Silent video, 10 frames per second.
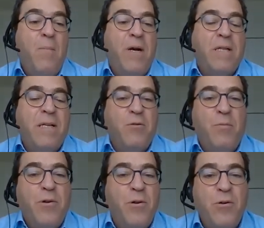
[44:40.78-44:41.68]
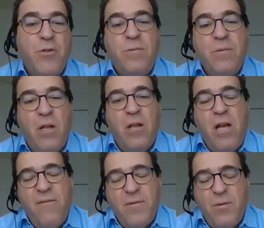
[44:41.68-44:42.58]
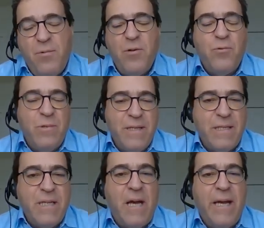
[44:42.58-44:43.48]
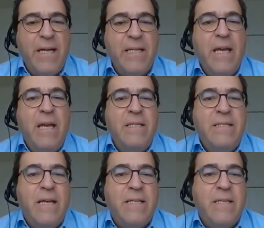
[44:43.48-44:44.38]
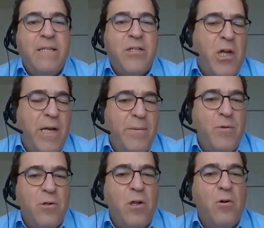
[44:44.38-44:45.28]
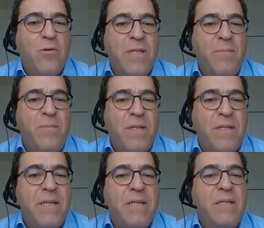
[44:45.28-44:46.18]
but a lot of entrepreneurs will decide that it's time to close their business.